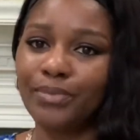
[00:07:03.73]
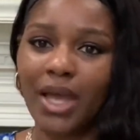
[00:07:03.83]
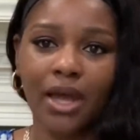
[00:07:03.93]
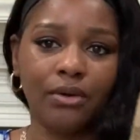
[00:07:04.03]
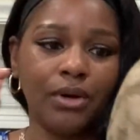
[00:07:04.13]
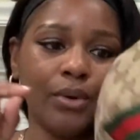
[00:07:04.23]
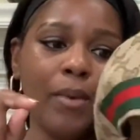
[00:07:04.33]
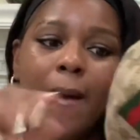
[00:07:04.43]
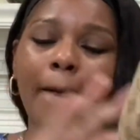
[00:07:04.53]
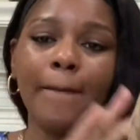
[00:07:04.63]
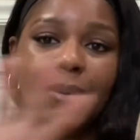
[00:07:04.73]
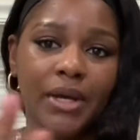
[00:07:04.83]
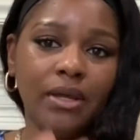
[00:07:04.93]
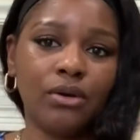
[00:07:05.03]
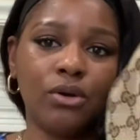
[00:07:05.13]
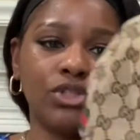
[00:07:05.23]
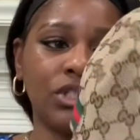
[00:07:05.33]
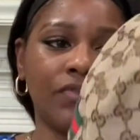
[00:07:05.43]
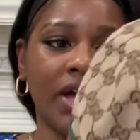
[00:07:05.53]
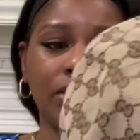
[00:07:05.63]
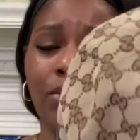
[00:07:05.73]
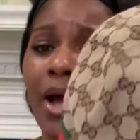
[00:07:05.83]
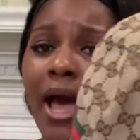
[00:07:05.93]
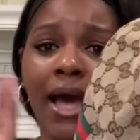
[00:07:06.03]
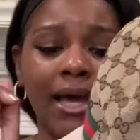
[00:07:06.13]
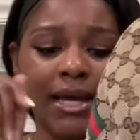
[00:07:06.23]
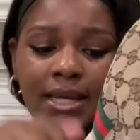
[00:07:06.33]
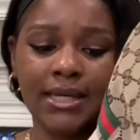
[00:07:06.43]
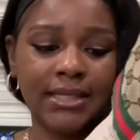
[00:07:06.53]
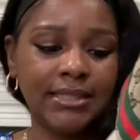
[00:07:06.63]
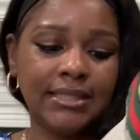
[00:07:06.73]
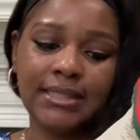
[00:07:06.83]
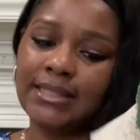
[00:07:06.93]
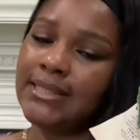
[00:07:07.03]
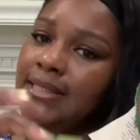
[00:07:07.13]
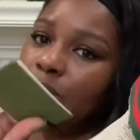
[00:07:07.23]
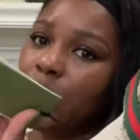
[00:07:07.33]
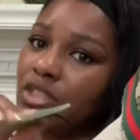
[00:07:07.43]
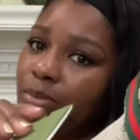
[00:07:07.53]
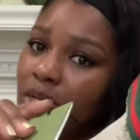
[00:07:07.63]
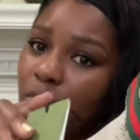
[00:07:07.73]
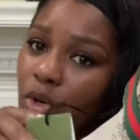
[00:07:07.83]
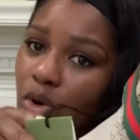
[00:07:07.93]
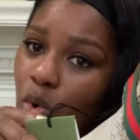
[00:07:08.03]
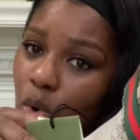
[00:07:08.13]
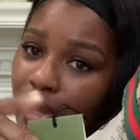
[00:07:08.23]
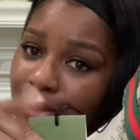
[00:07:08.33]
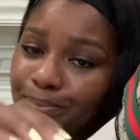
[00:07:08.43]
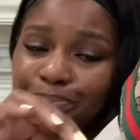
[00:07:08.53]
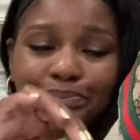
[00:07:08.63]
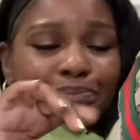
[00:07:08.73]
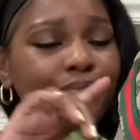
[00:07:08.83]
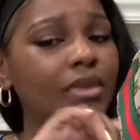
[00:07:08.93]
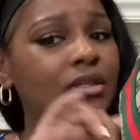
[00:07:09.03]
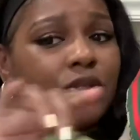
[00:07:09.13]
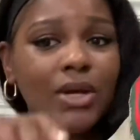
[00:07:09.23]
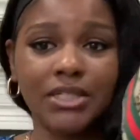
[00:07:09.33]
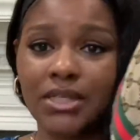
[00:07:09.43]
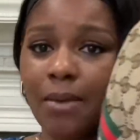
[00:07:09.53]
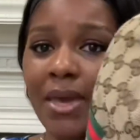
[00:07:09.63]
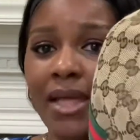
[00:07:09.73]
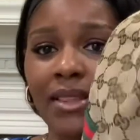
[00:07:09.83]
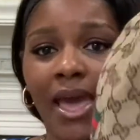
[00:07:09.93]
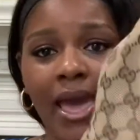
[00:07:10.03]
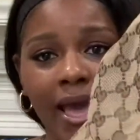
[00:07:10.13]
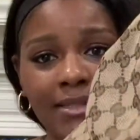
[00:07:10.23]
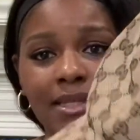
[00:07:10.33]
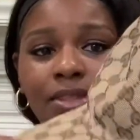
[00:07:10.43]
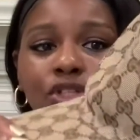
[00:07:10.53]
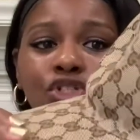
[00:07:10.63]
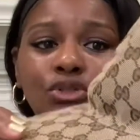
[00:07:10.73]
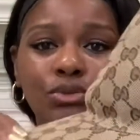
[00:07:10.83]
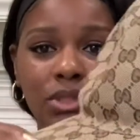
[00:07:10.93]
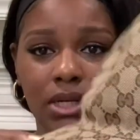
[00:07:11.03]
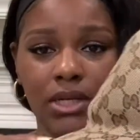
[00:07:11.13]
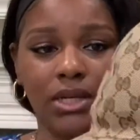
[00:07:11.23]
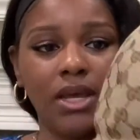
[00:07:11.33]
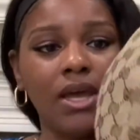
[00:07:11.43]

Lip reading: I don't know, but it'll go just fine. So I didn't want to spend any more coin. So I just kept it at the hats and the shoes, honey.